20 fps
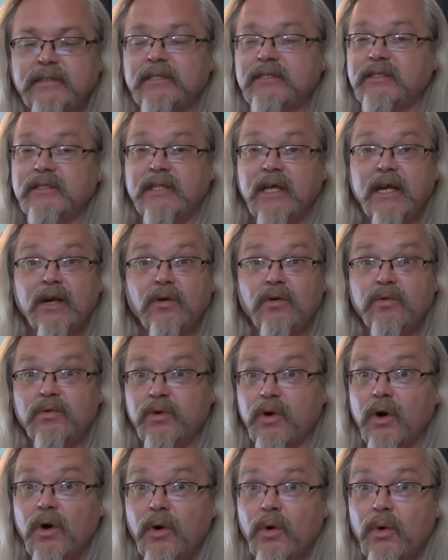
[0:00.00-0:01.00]
because they don't
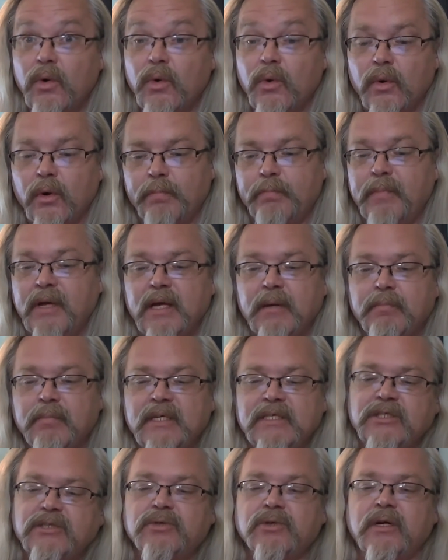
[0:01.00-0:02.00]
know. Big
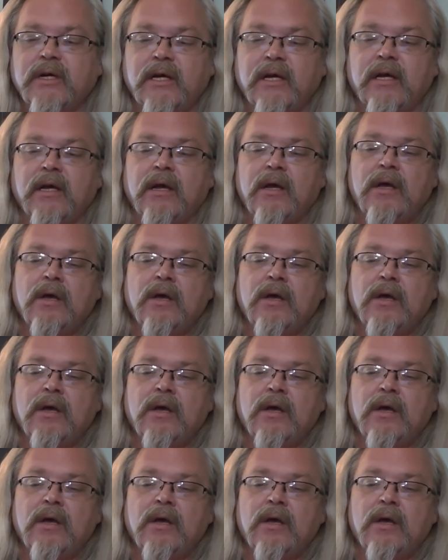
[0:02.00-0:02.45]
mystery.